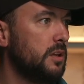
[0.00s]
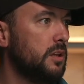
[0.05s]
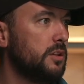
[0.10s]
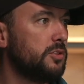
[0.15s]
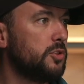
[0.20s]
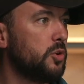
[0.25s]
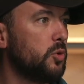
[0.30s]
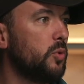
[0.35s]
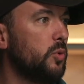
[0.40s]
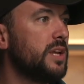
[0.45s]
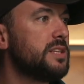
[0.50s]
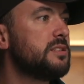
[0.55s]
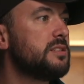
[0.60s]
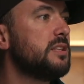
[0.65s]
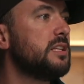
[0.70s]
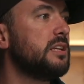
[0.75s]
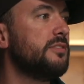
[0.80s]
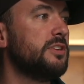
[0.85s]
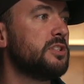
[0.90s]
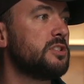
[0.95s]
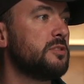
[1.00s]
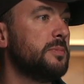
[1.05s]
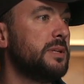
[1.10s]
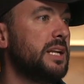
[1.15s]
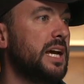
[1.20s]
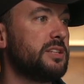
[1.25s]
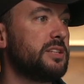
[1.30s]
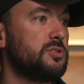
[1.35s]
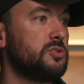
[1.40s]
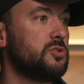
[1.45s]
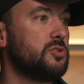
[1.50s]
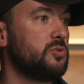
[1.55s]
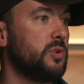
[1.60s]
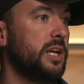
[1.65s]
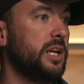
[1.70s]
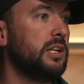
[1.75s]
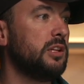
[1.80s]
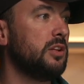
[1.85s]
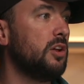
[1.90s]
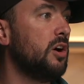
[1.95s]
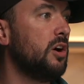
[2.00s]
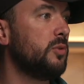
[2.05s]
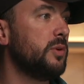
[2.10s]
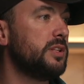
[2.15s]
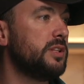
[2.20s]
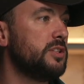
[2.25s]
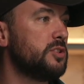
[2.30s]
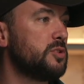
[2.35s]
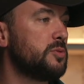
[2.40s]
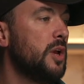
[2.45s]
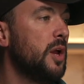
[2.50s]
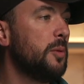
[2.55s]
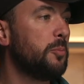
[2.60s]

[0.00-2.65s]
The rest of the events of Manasseh's reign, along with his